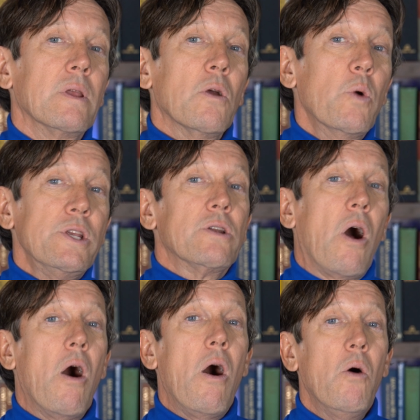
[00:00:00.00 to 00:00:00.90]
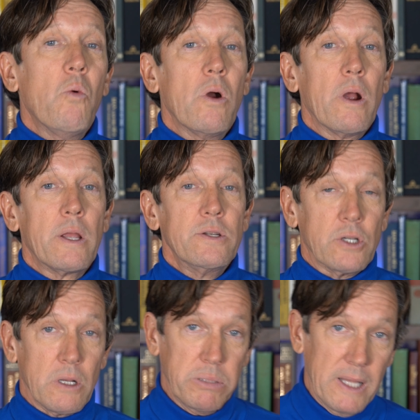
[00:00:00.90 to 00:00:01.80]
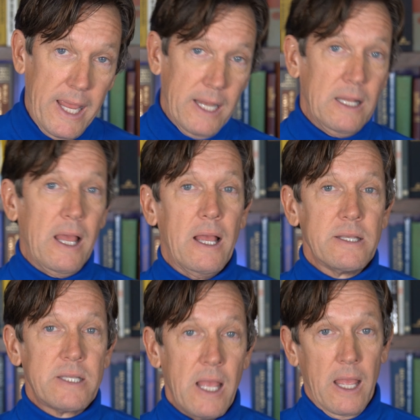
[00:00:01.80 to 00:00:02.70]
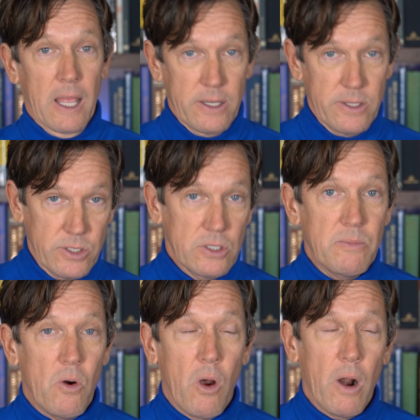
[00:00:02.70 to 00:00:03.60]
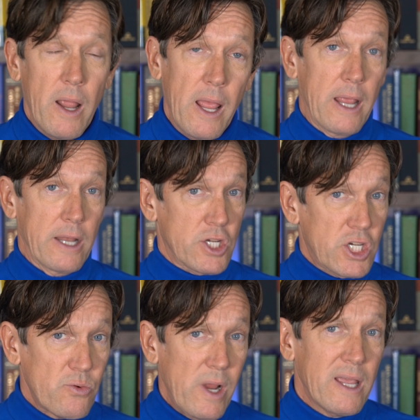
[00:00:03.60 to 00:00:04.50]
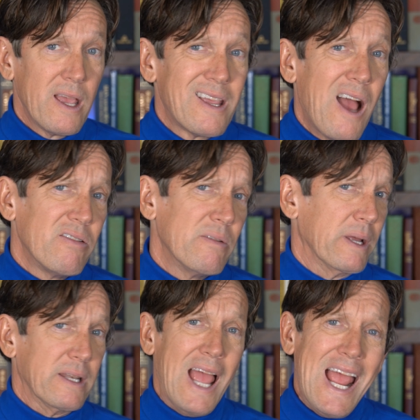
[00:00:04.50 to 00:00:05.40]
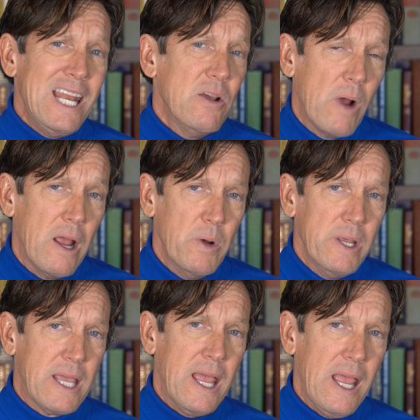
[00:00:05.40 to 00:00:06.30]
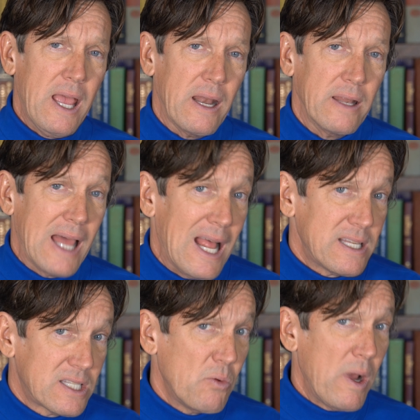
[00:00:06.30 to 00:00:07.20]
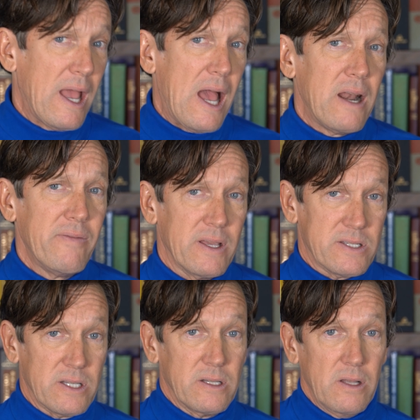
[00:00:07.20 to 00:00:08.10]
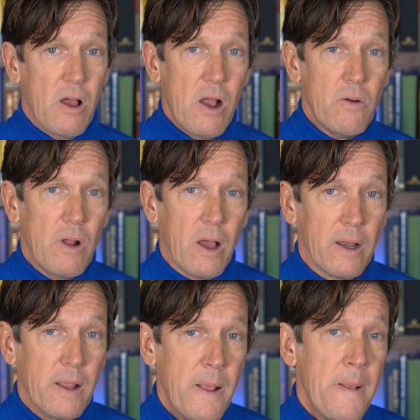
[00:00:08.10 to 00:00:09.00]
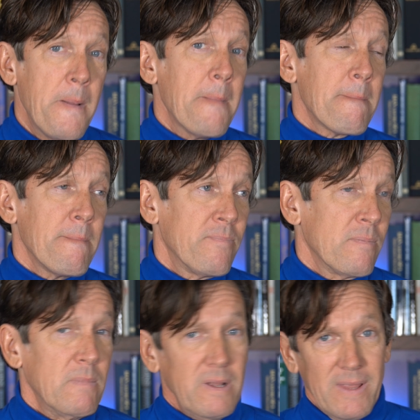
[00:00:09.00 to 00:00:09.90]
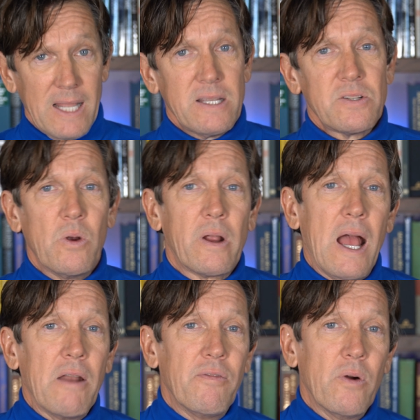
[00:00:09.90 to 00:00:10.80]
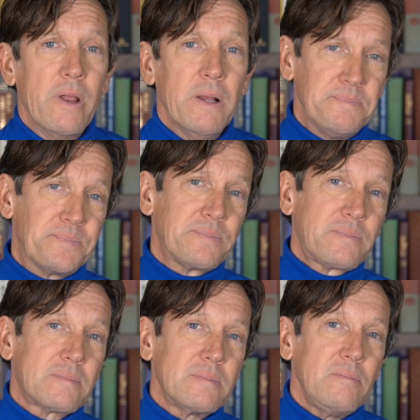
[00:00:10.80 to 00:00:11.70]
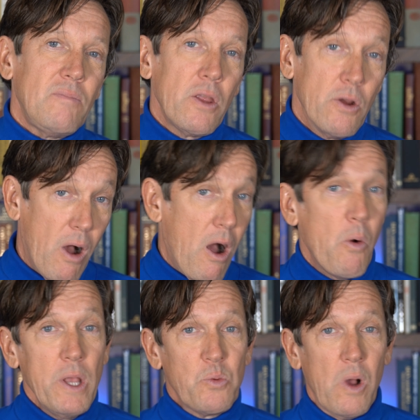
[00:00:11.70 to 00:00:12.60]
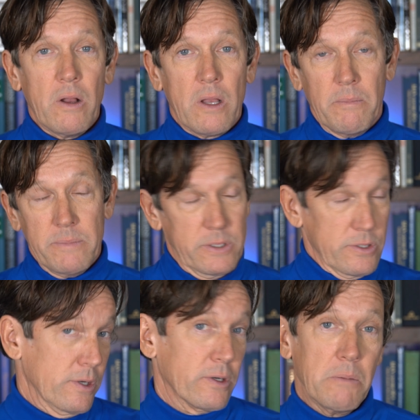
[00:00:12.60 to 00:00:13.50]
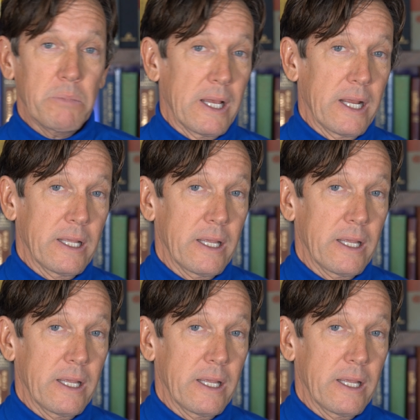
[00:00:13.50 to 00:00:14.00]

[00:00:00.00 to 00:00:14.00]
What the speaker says: we should all work to complain less and do more and shrink government any way we can. That's the way out of this in the long run. If that doesn't work out for you, you're always welcome to do your complaining